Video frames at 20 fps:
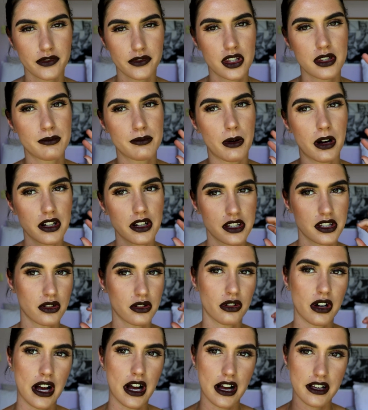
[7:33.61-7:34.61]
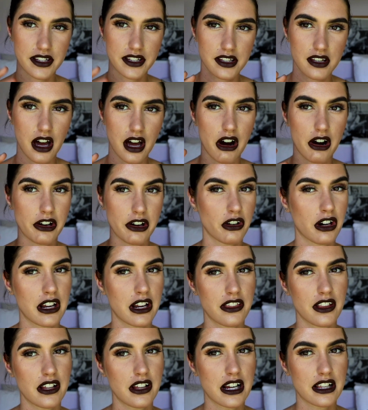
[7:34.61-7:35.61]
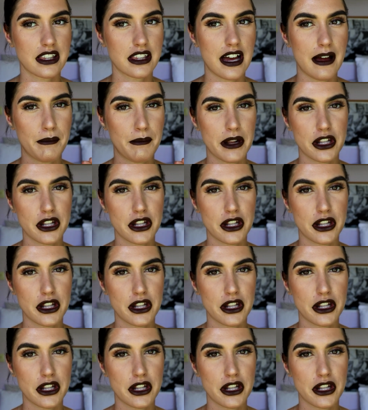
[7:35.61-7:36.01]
spots or scarring or anything like that